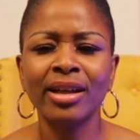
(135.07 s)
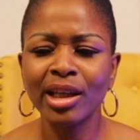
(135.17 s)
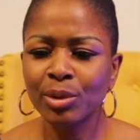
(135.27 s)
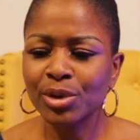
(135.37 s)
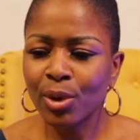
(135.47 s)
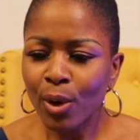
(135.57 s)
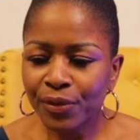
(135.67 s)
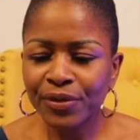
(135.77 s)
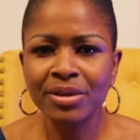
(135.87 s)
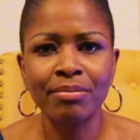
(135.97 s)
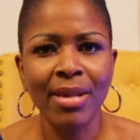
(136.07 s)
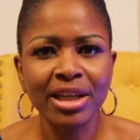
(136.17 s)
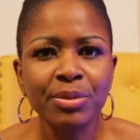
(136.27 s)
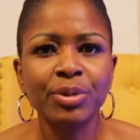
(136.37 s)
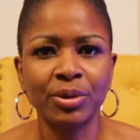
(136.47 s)
He was often
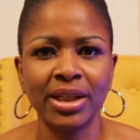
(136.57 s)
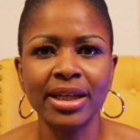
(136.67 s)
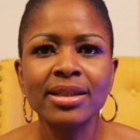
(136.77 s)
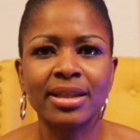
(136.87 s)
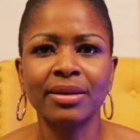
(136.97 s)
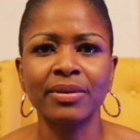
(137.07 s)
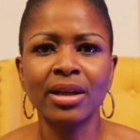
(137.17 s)
manipulative.